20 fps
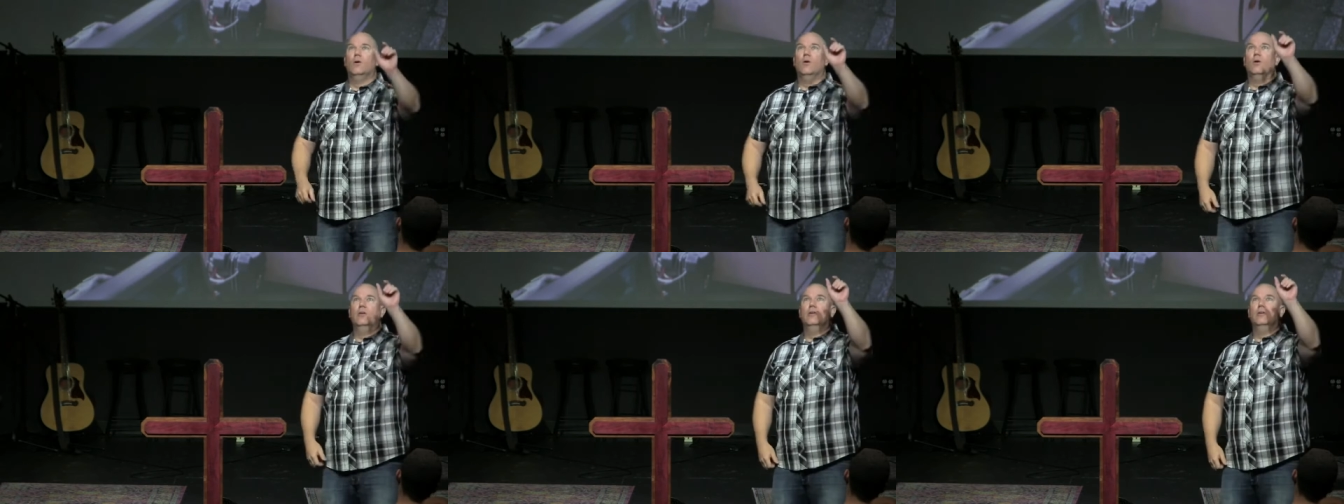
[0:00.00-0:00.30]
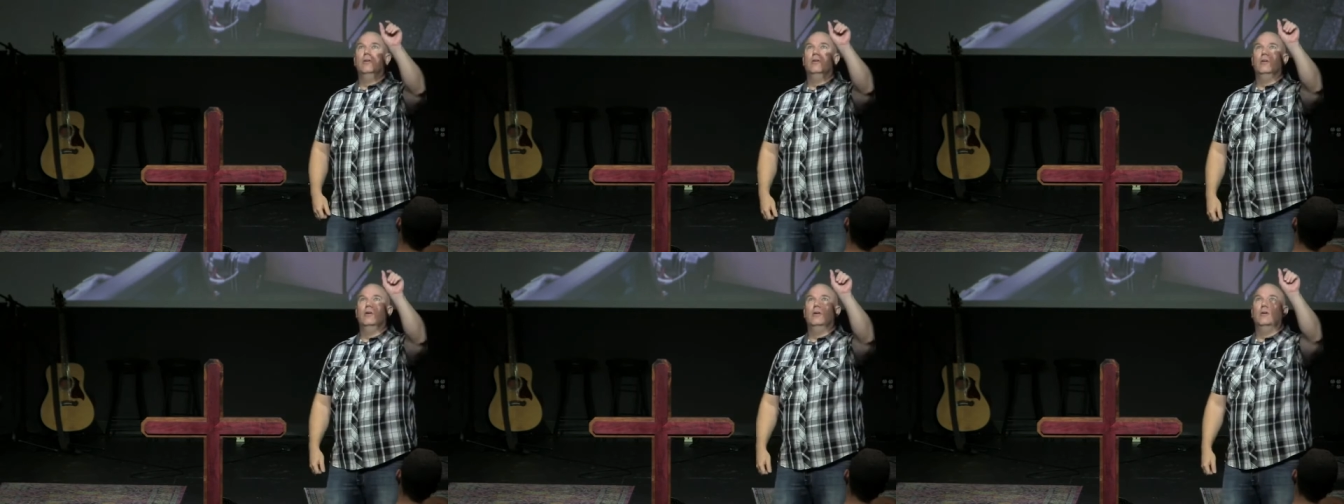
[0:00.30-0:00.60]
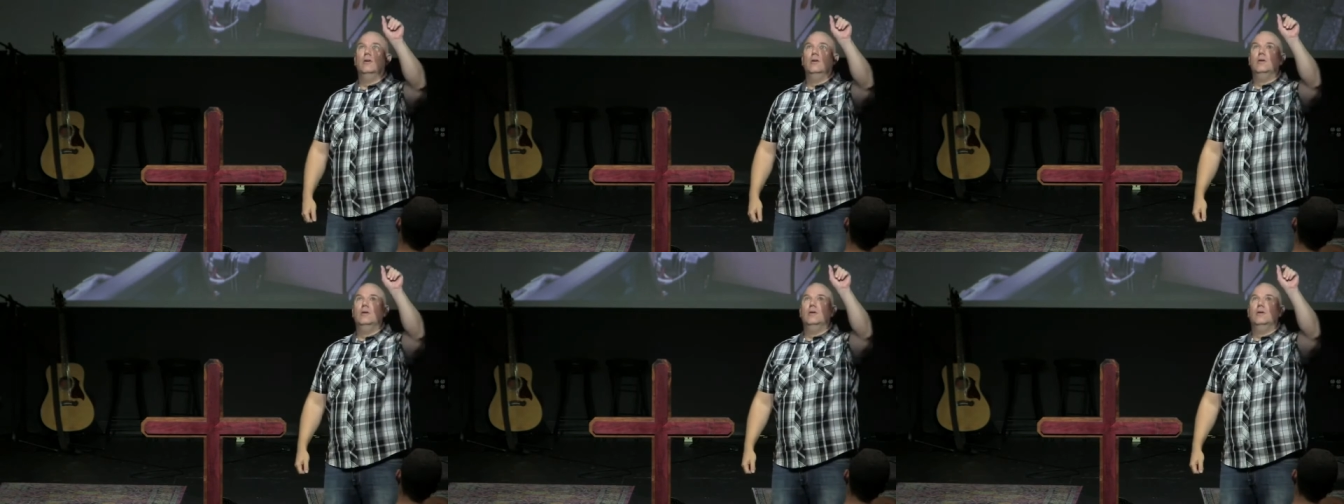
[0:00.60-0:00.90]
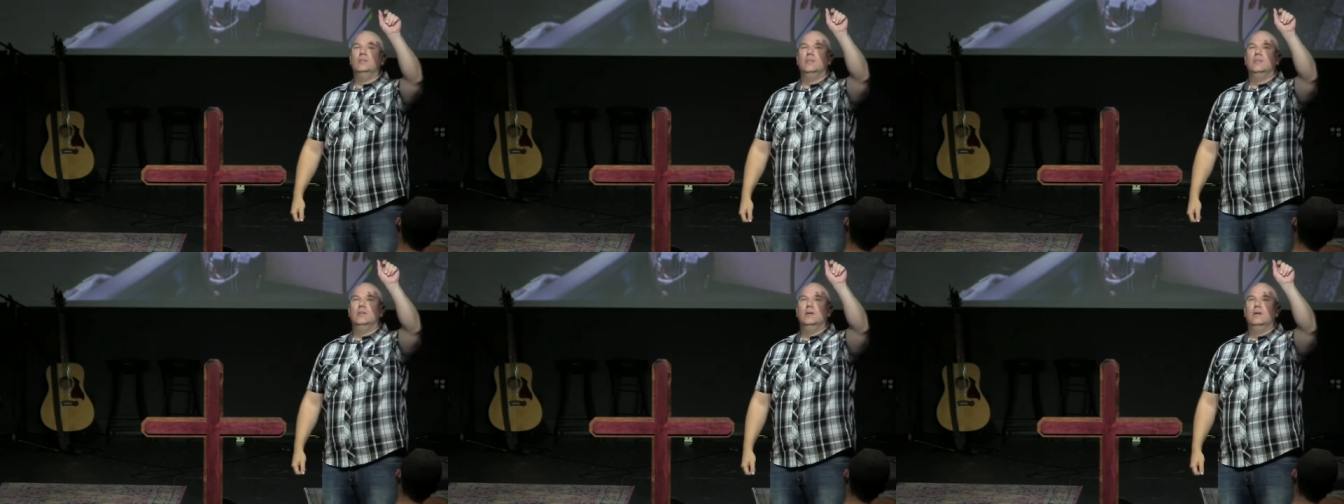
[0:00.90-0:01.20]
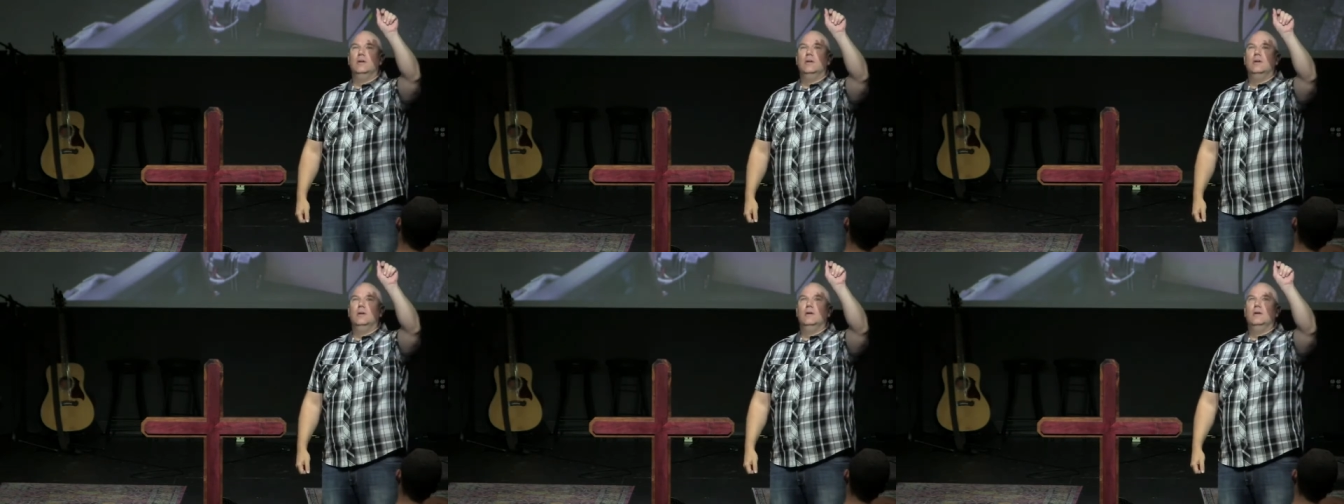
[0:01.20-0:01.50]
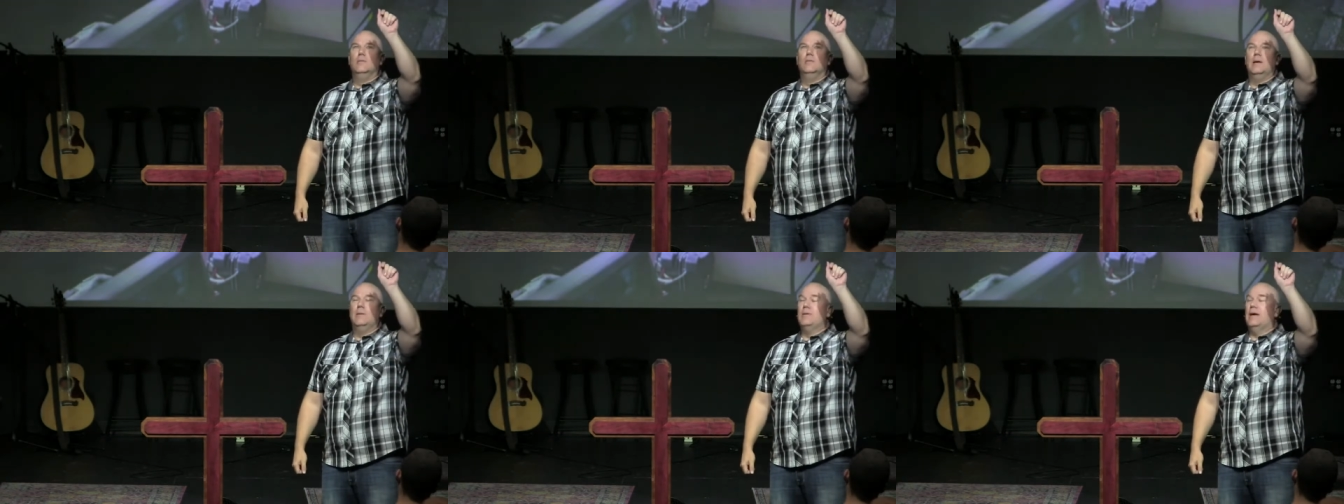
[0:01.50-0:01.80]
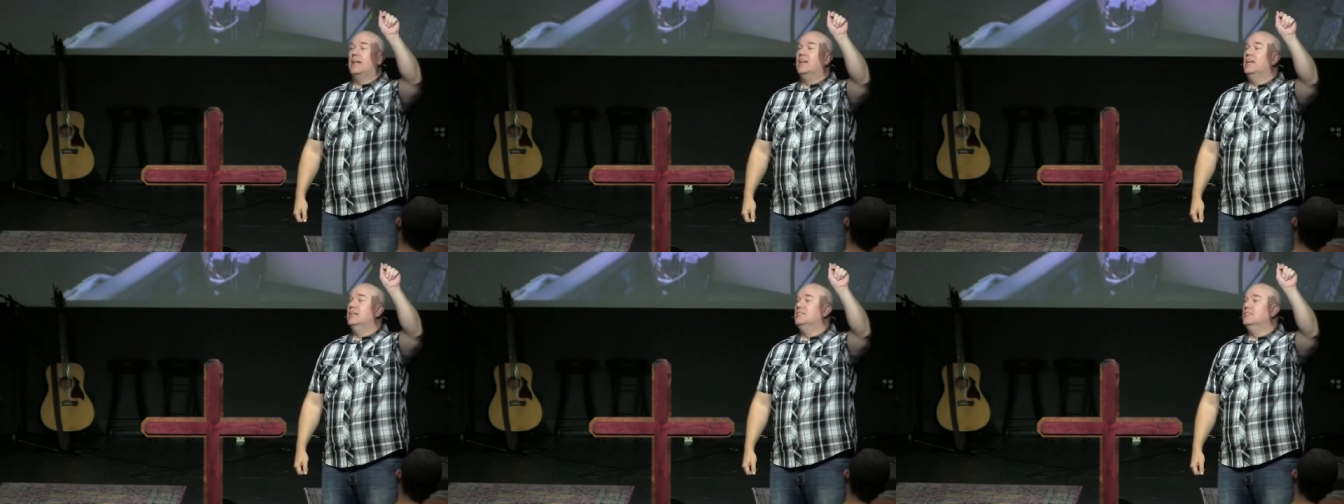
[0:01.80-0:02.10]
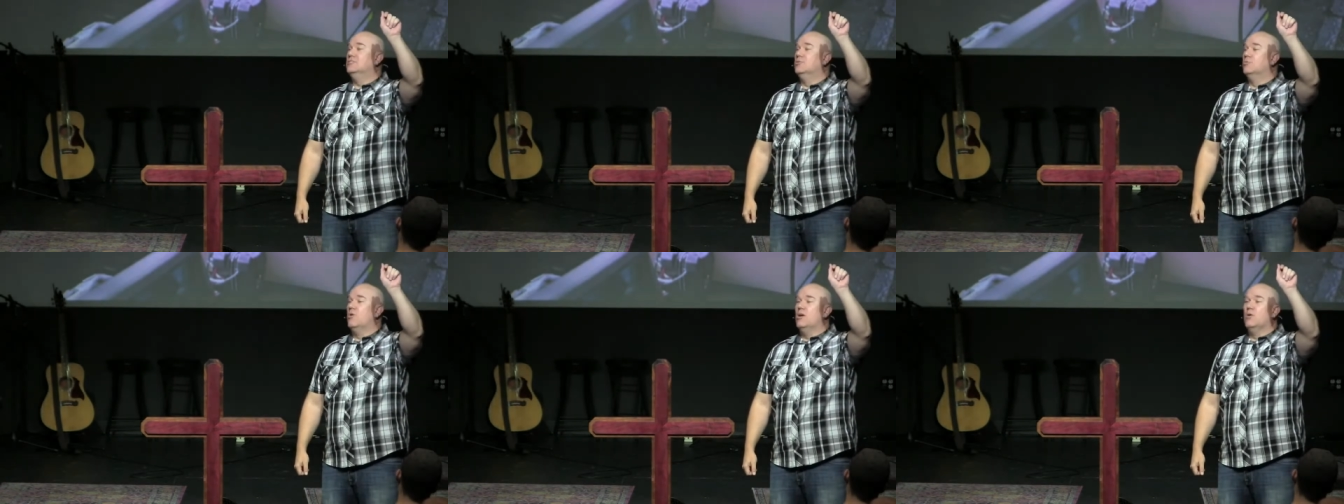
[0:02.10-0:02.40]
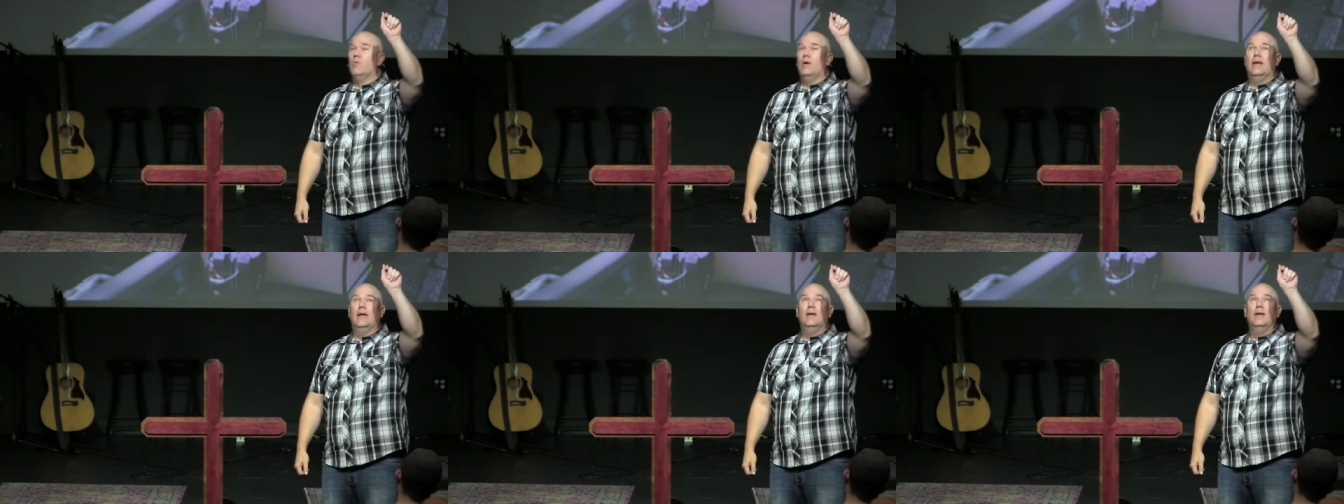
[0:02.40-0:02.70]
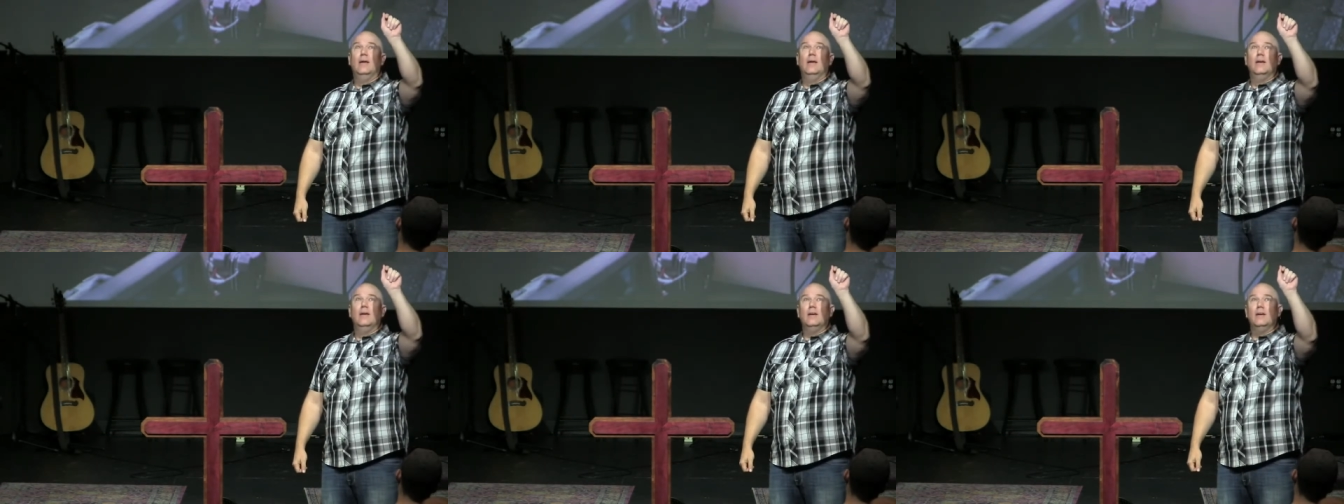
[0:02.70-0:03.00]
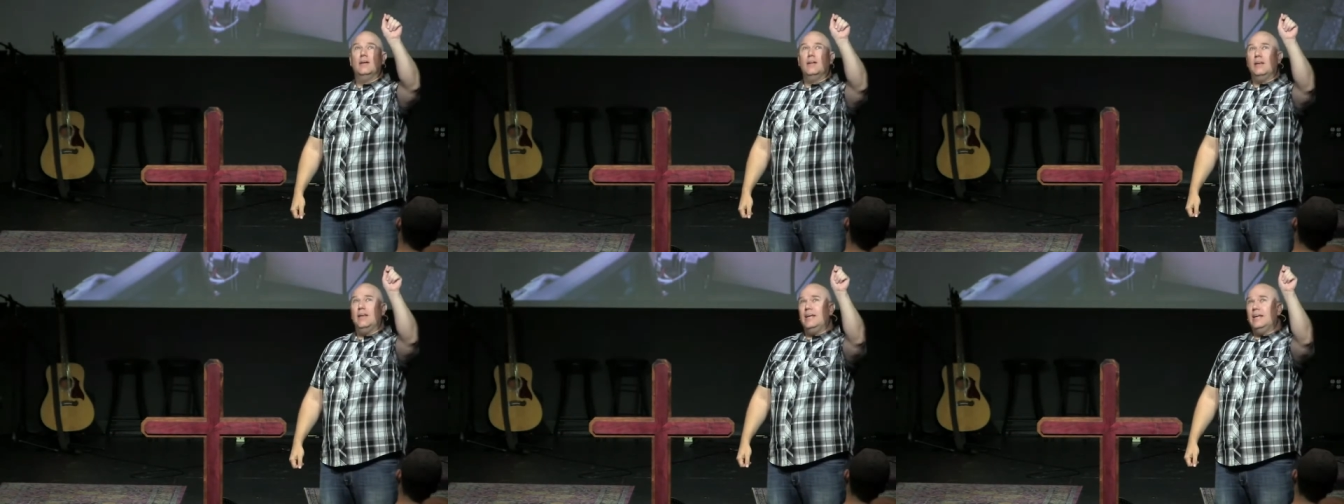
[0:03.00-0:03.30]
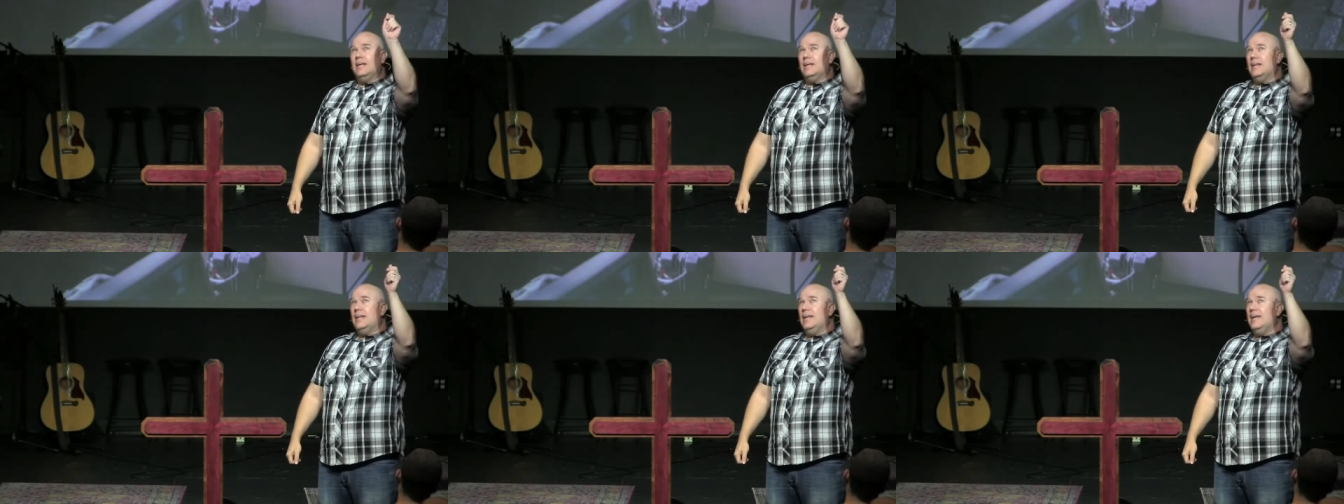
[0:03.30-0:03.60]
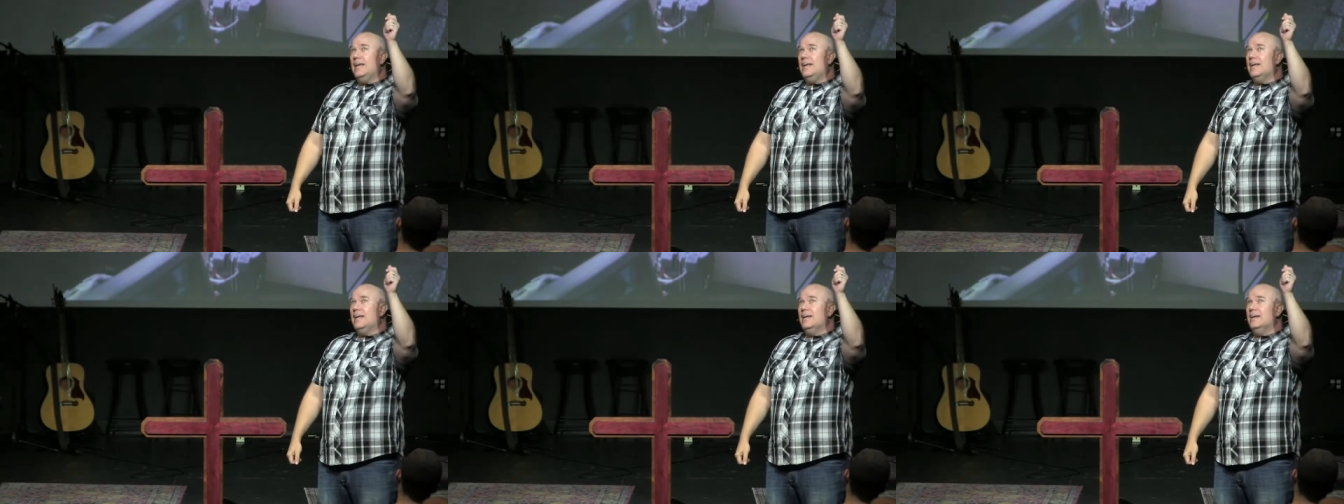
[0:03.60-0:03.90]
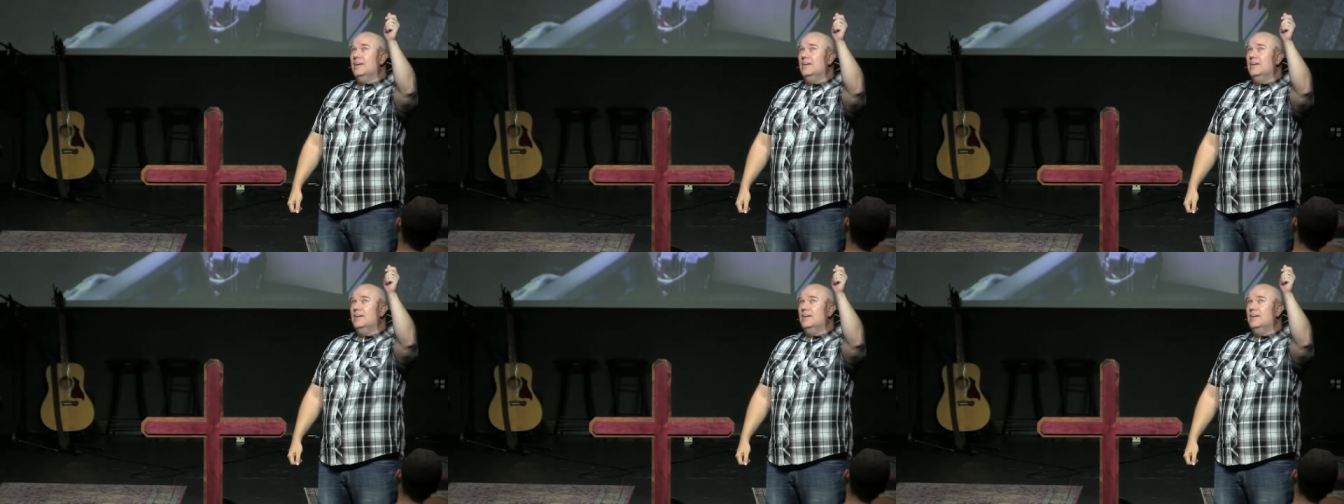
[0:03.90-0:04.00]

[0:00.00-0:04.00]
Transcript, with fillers: Oh, no, no, no. Listen, maybe I clicked it the wrong way. Click, click.